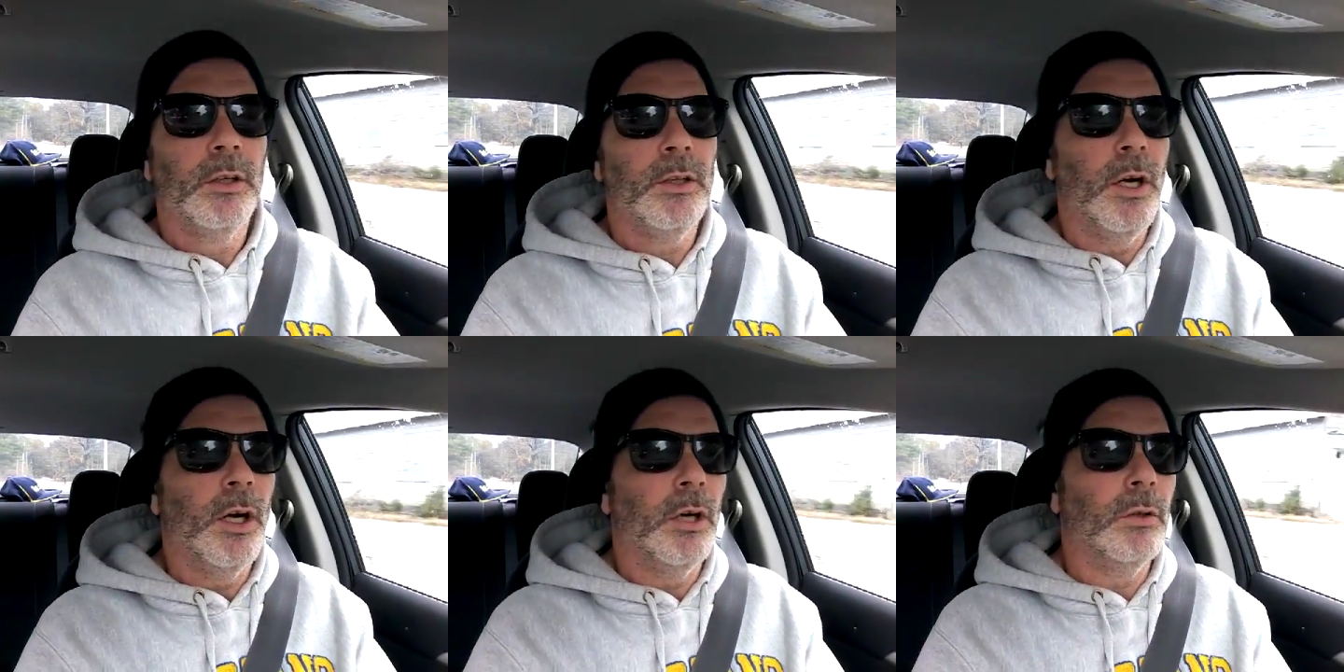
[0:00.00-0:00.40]

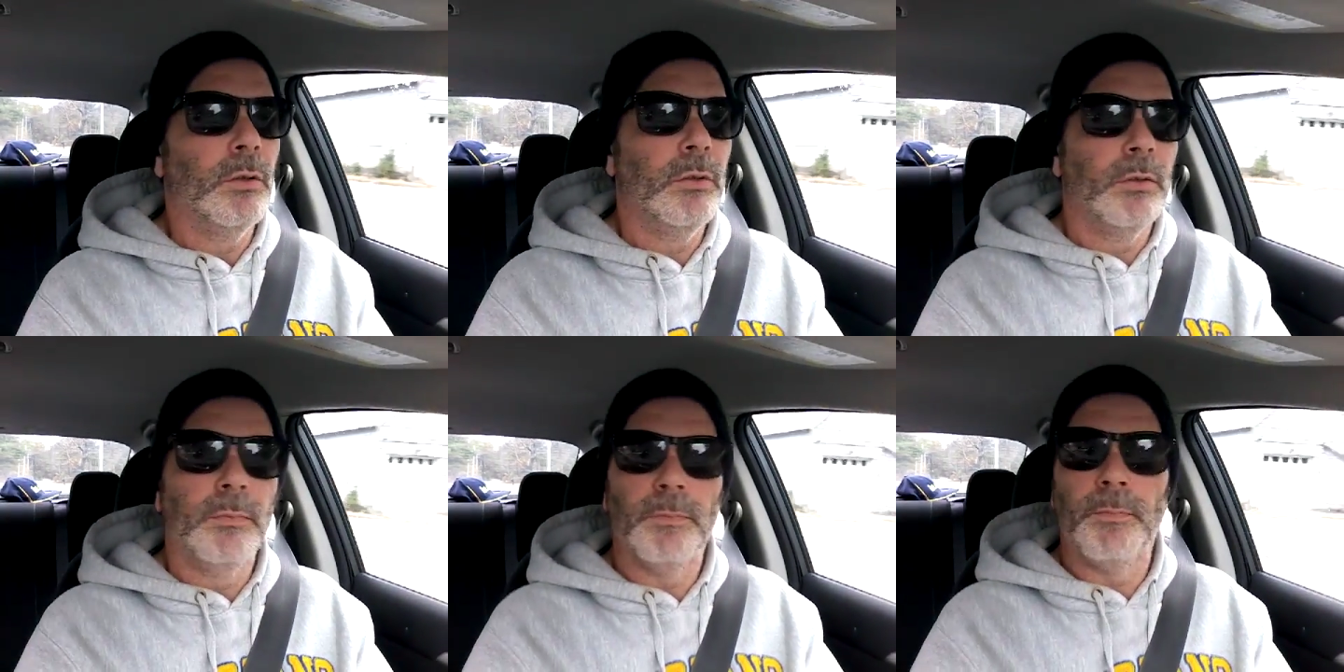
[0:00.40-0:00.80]
you
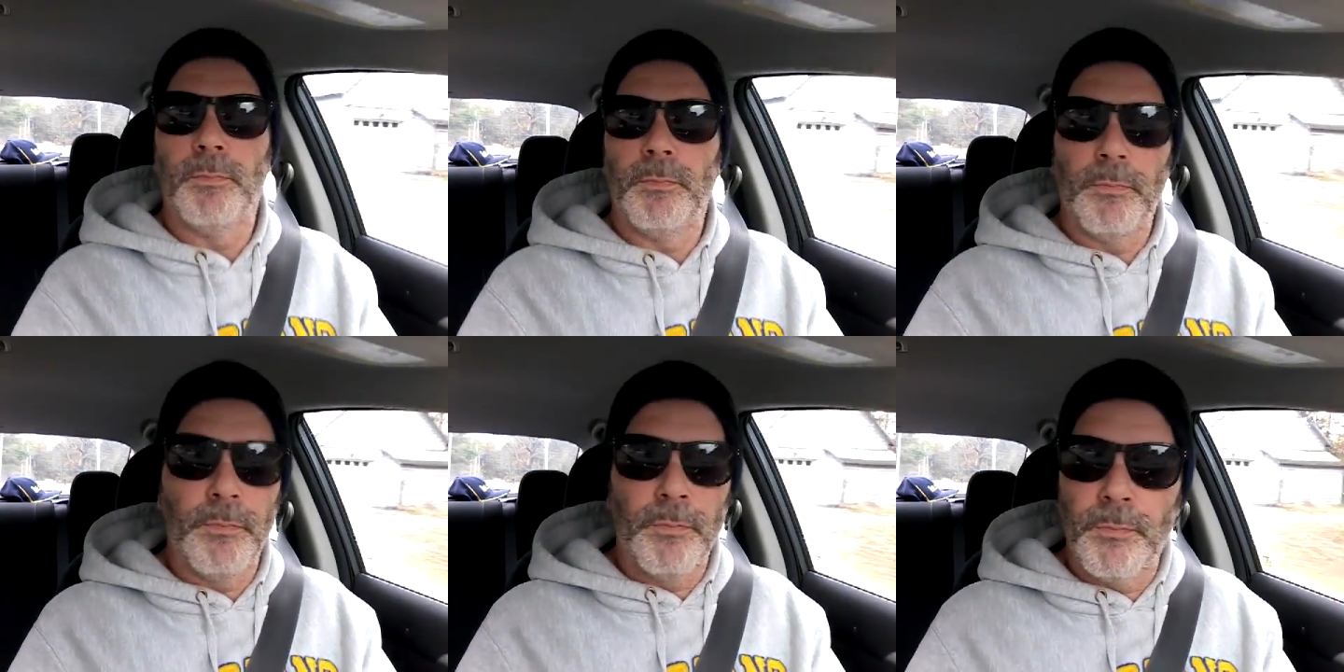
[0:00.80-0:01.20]
know,
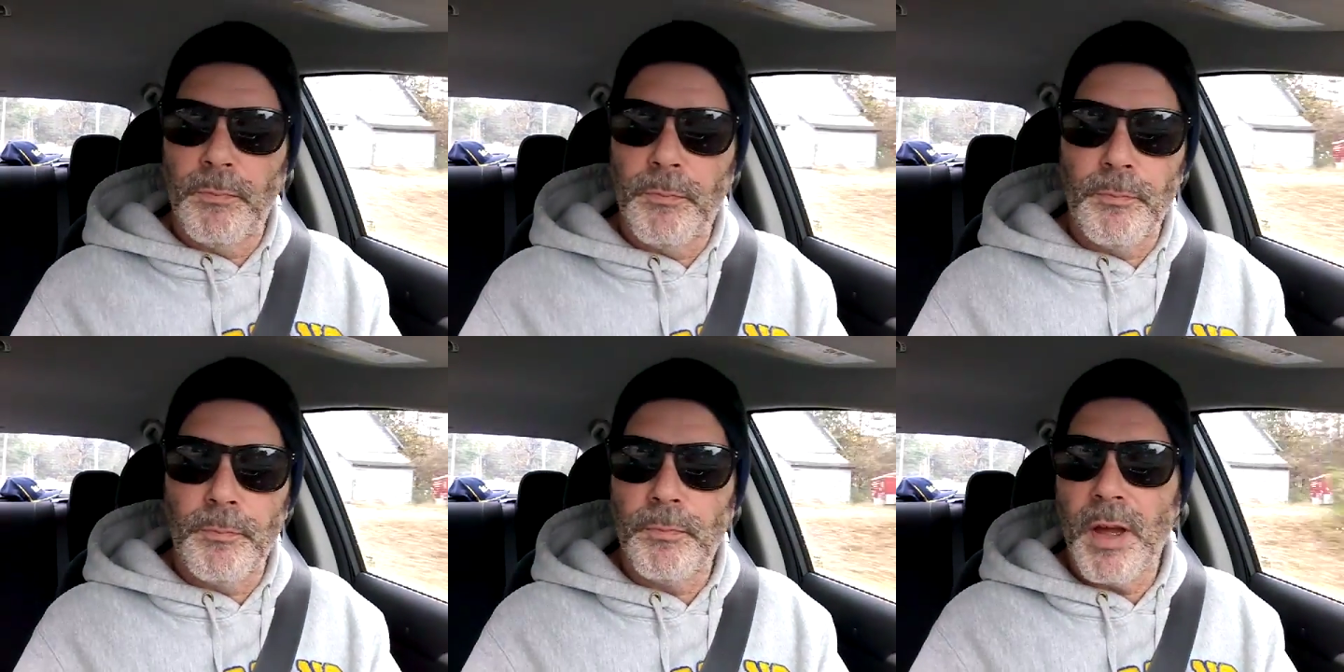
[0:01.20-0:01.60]

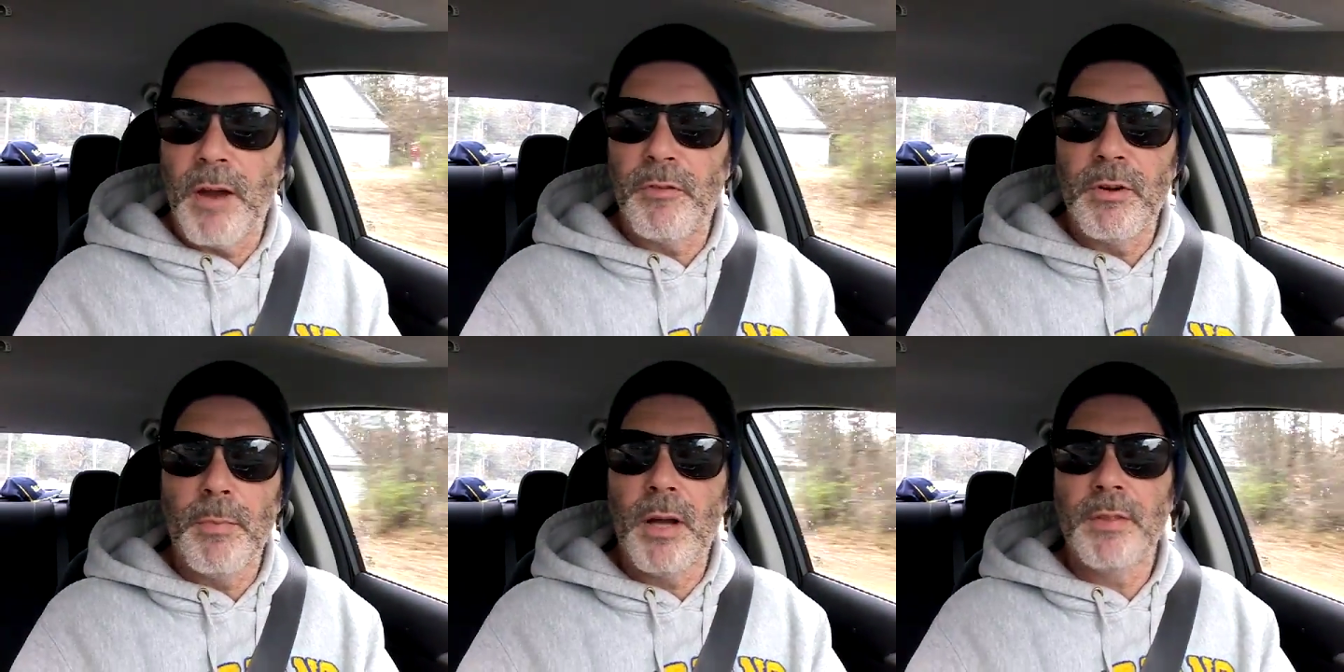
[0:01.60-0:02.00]

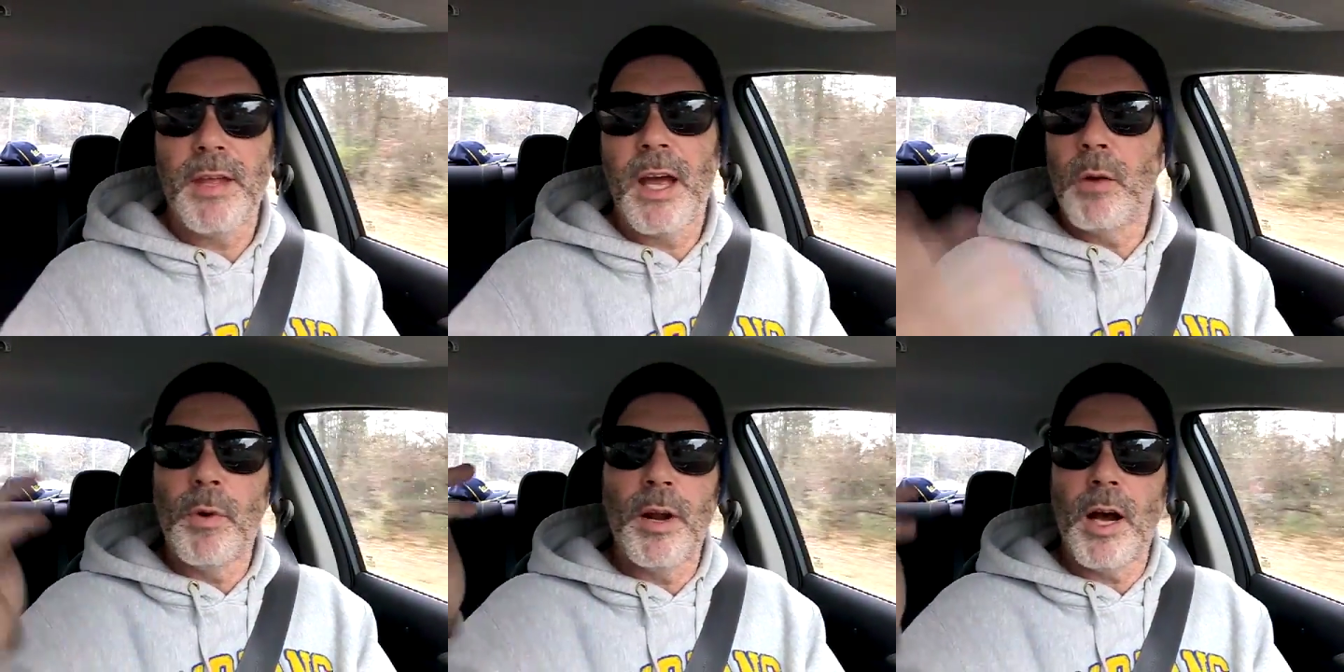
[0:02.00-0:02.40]
every
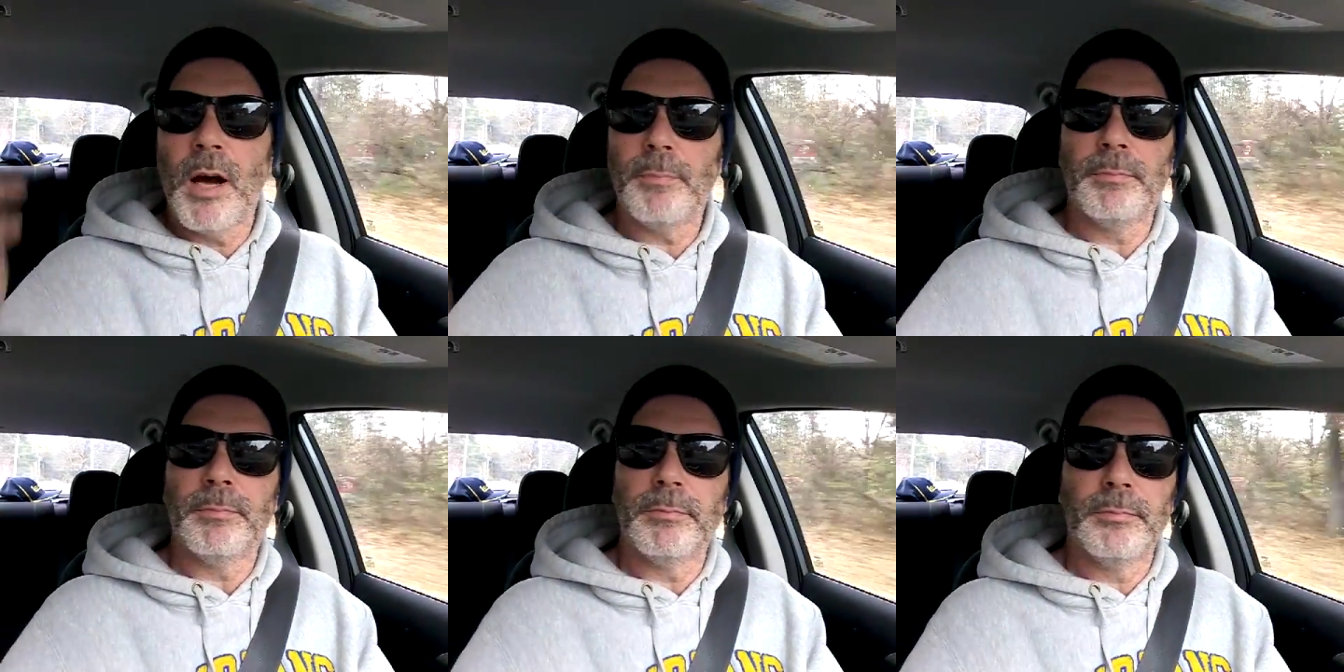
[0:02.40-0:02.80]
Monday it went up.